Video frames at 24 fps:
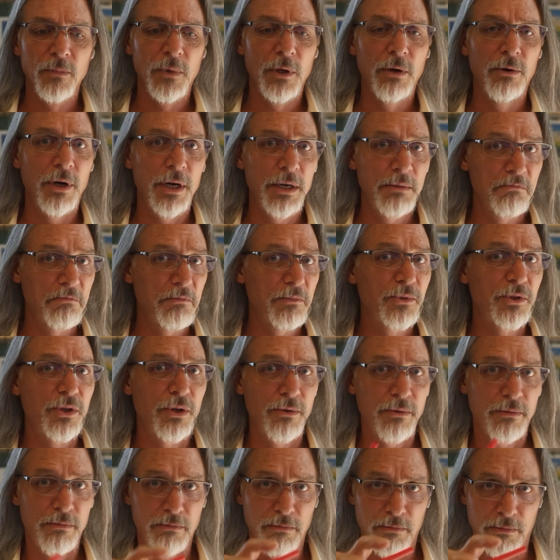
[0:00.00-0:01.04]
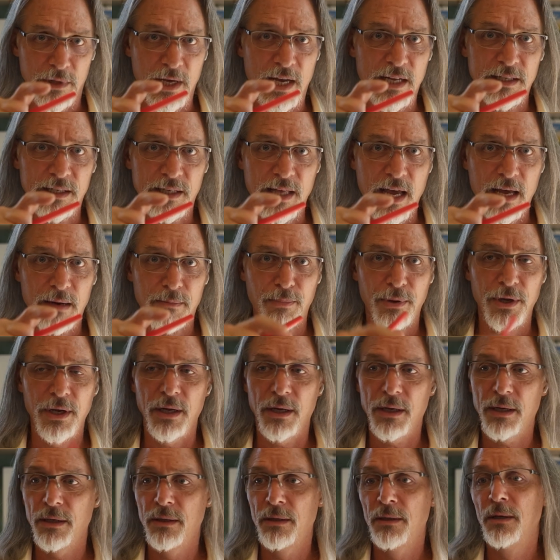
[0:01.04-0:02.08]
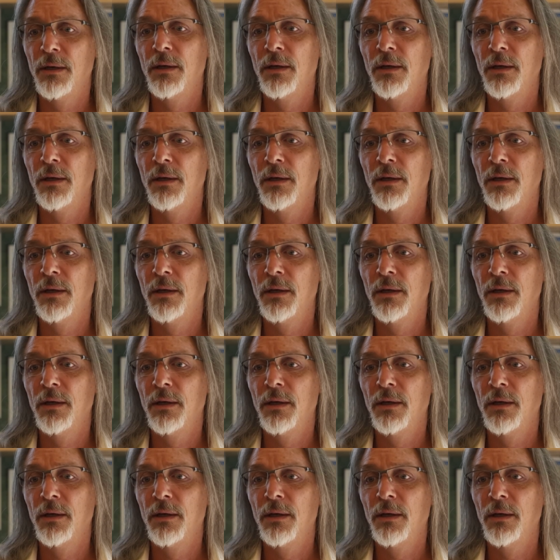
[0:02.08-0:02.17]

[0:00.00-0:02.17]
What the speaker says: right? So that's that peak.